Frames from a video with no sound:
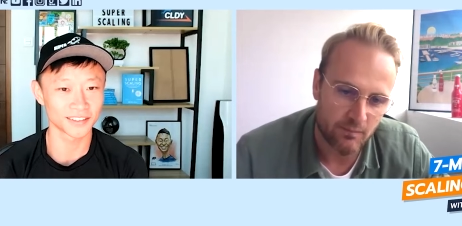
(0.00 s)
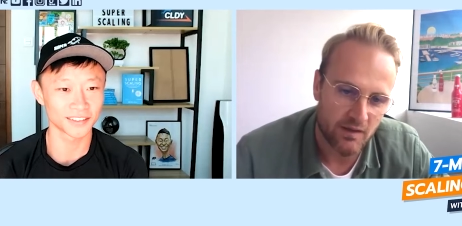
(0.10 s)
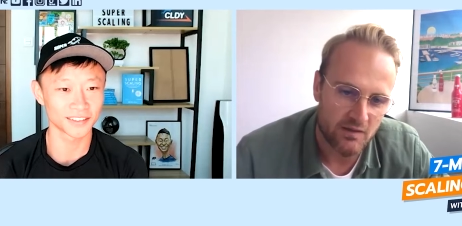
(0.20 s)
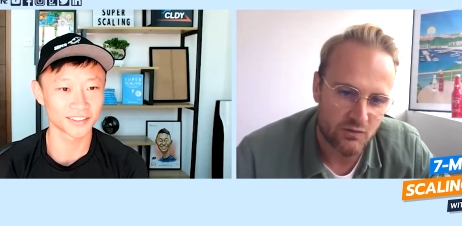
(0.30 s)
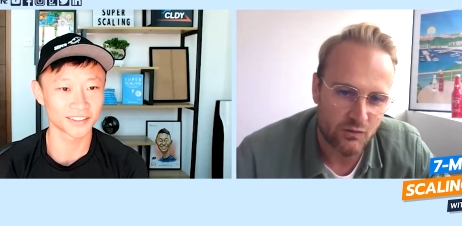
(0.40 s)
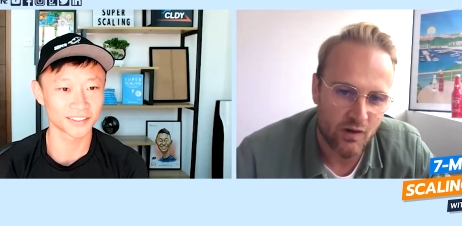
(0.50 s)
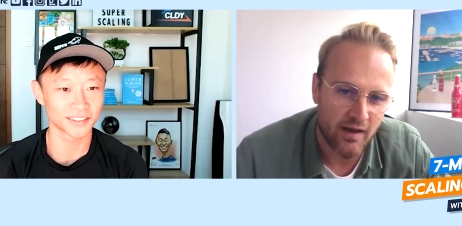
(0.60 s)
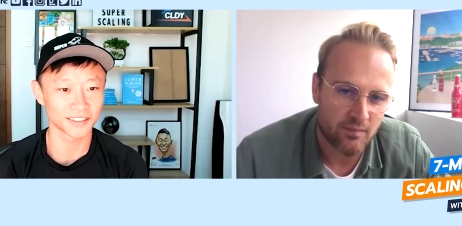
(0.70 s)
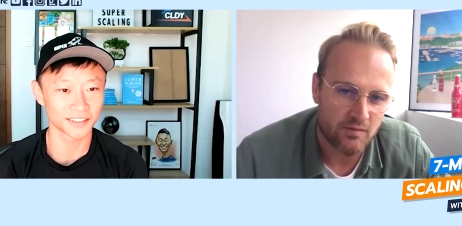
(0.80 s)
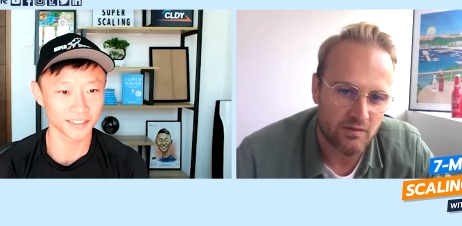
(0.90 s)
Speaker 1: me to who
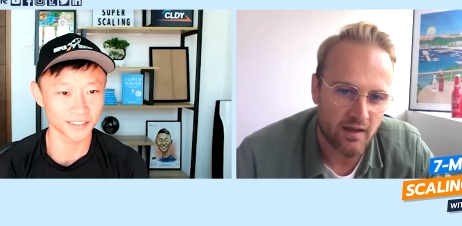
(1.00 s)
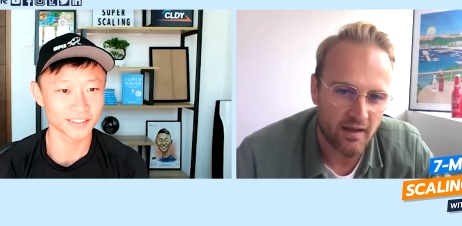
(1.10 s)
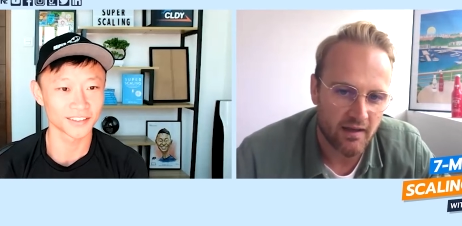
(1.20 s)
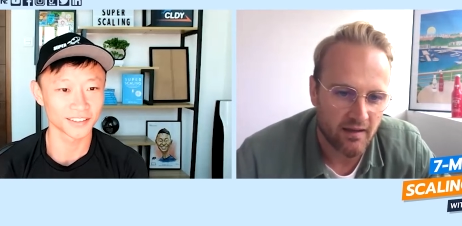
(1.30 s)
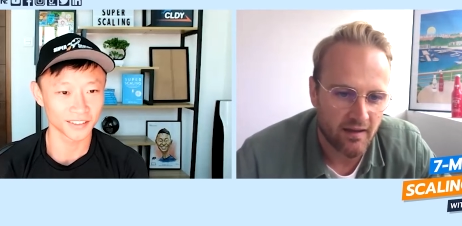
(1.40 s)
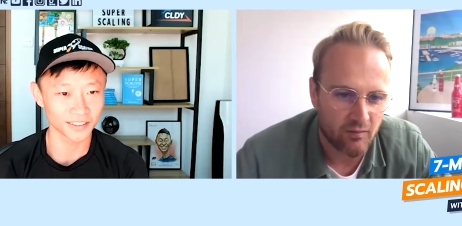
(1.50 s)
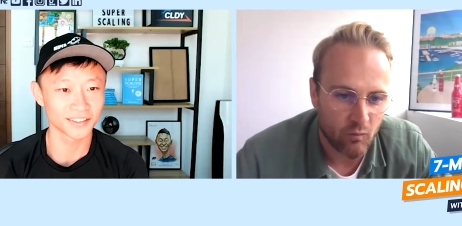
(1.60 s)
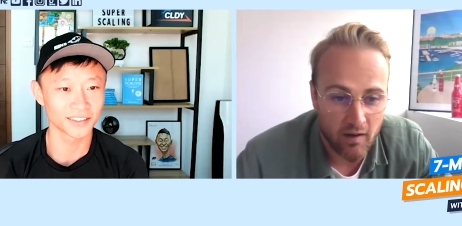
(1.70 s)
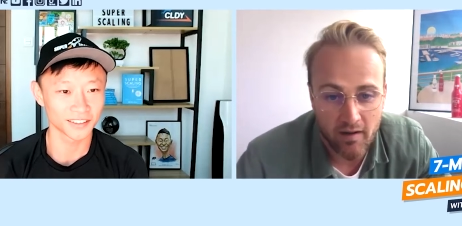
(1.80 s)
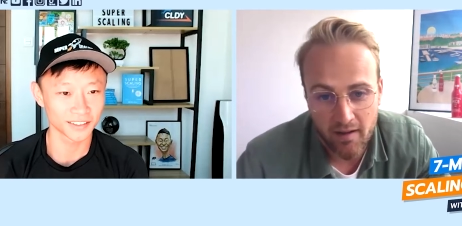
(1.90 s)
I am today and
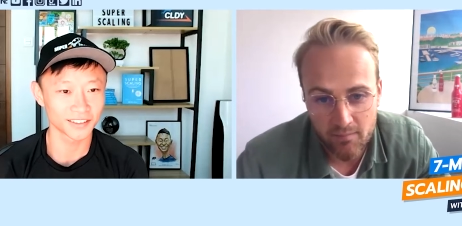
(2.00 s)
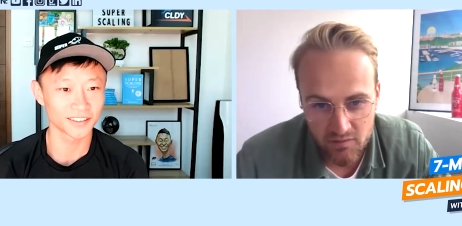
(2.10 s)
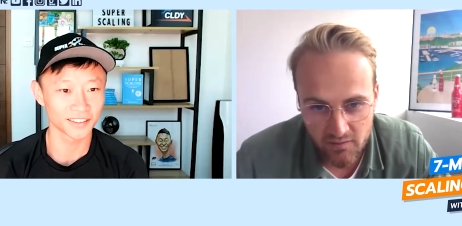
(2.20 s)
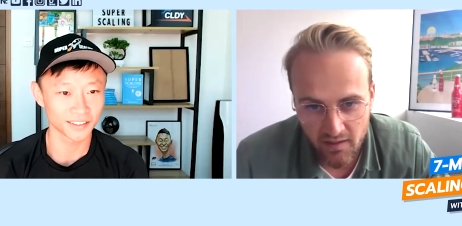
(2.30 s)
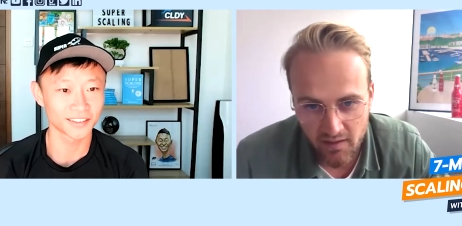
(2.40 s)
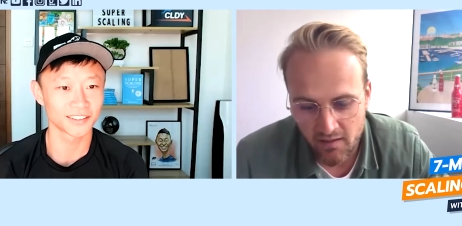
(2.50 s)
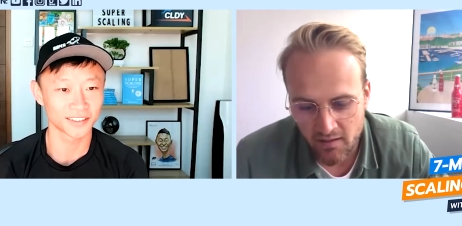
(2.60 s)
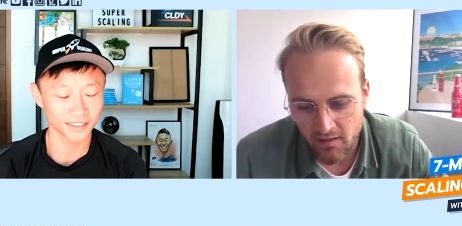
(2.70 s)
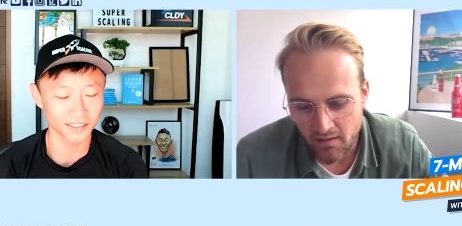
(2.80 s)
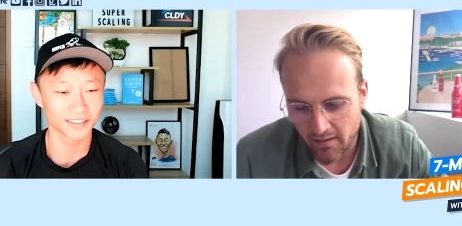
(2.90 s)
where I am today.
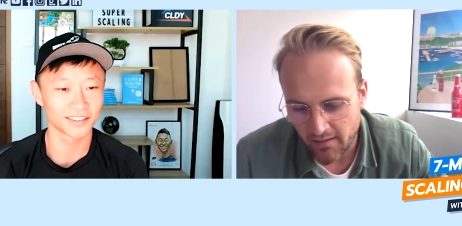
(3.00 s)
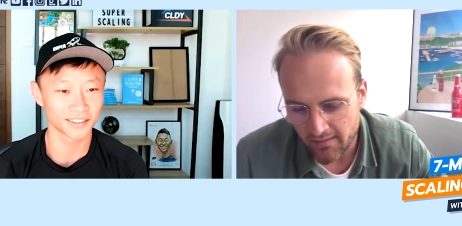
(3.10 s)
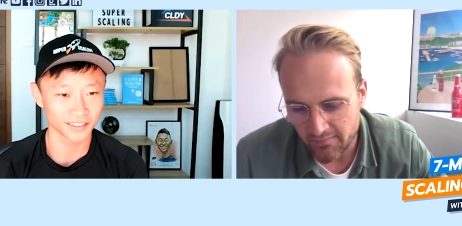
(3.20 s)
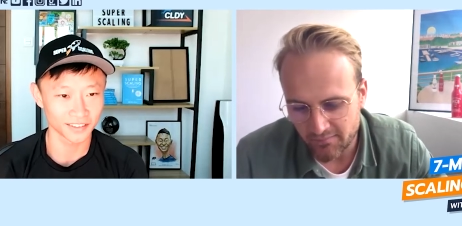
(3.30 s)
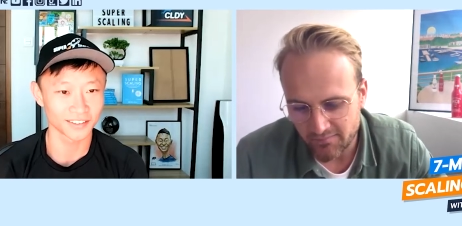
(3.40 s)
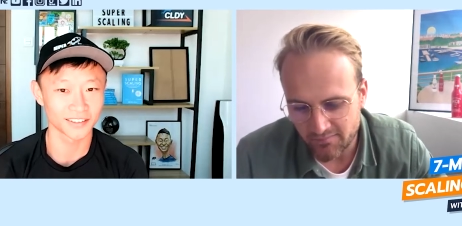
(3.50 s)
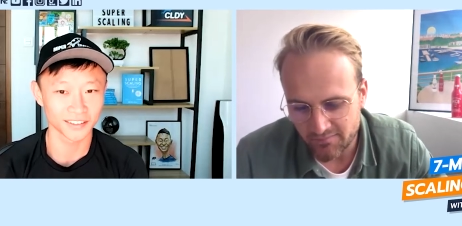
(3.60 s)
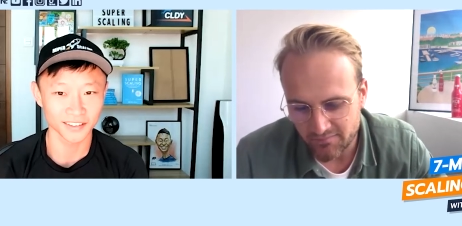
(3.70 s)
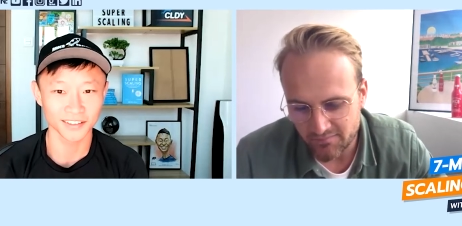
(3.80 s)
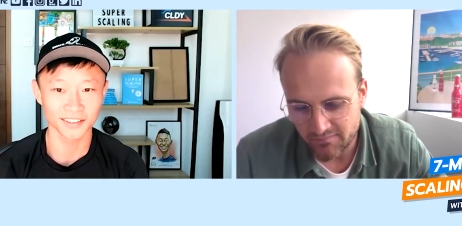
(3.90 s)

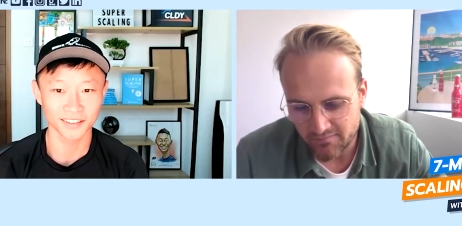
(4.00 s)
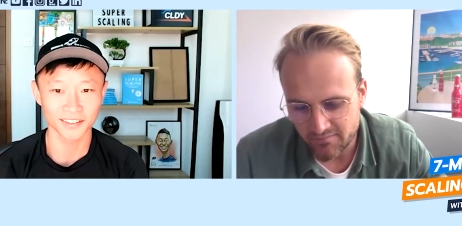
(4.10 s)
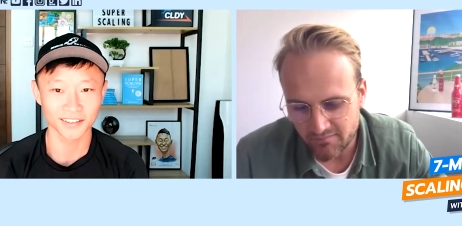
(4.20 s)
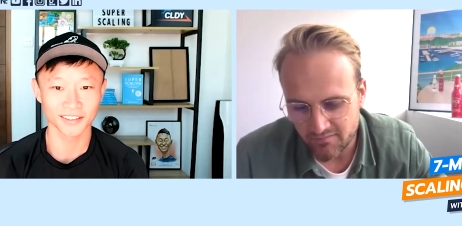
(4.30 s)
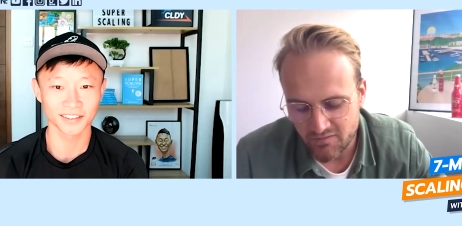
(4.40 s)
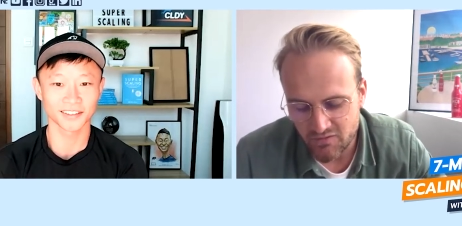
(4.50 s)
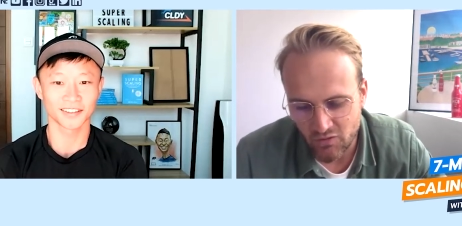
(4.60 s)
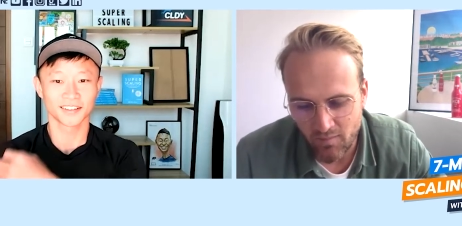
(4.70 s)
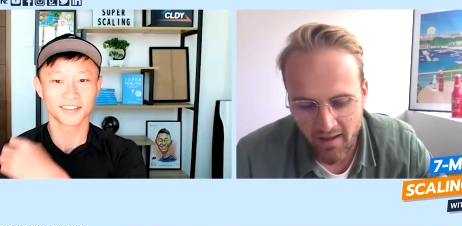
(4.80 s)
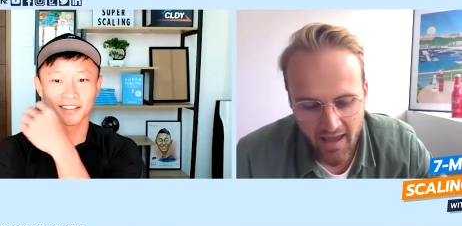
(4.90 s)
Um, so
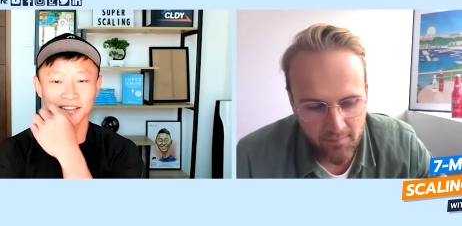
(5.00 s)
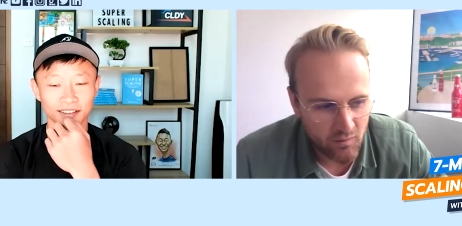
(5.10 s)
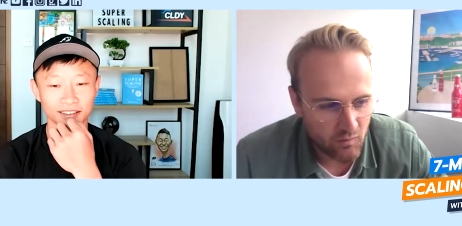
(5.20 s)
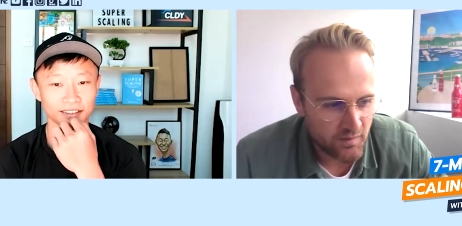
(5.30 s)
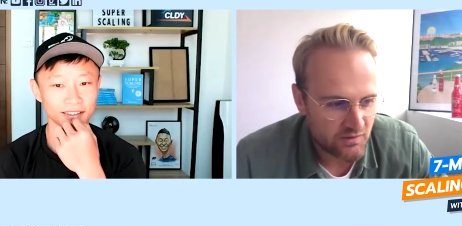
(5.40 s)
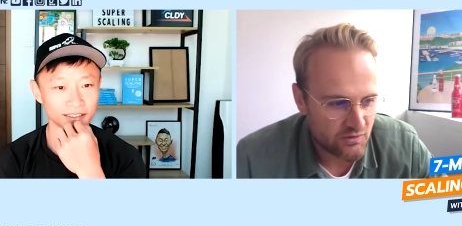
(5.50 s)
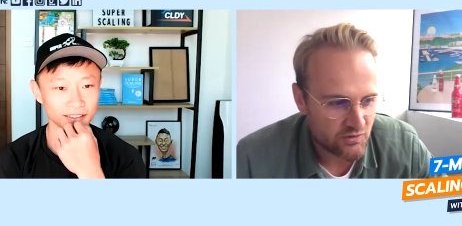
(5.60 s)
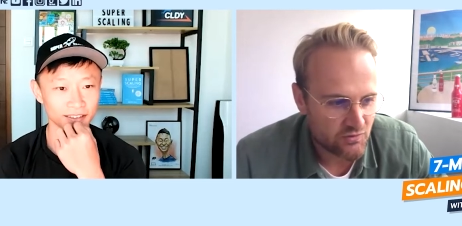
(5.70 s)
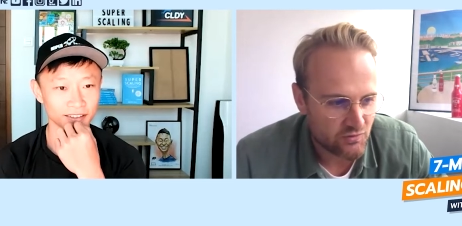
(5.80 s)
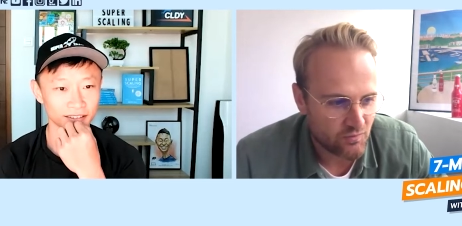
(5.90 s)
my habit would be
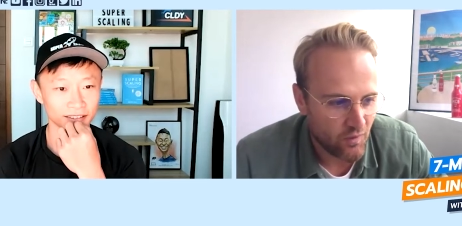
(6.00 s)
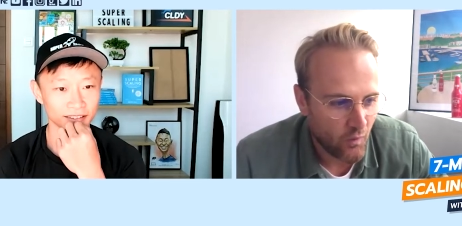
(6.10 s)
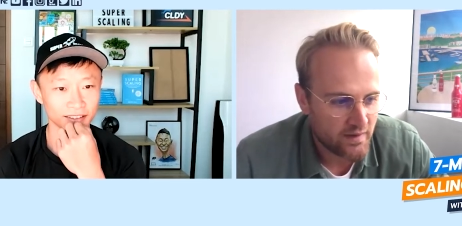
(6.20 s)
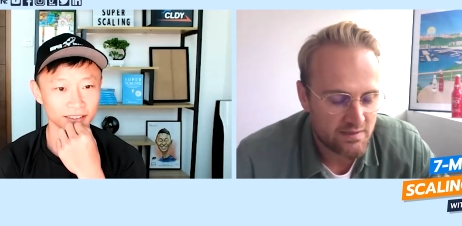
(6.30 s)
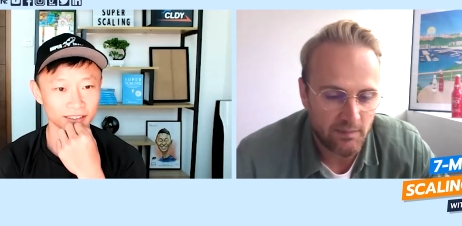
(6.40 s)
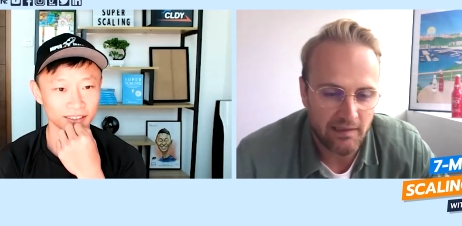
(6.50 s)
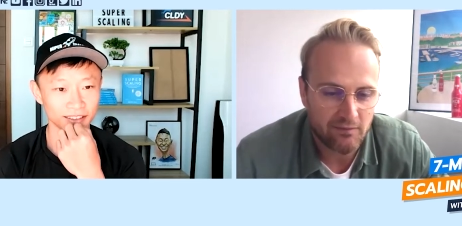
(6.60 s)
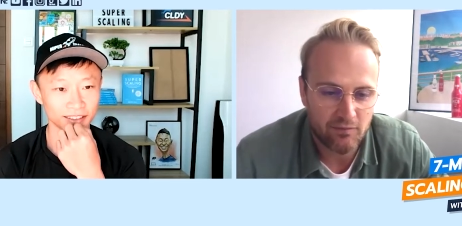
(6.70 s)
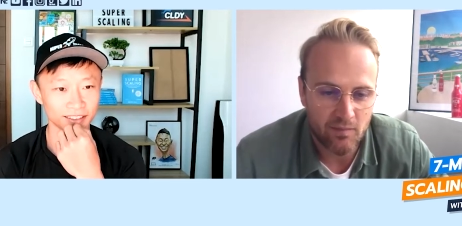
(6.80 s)
just to always believe in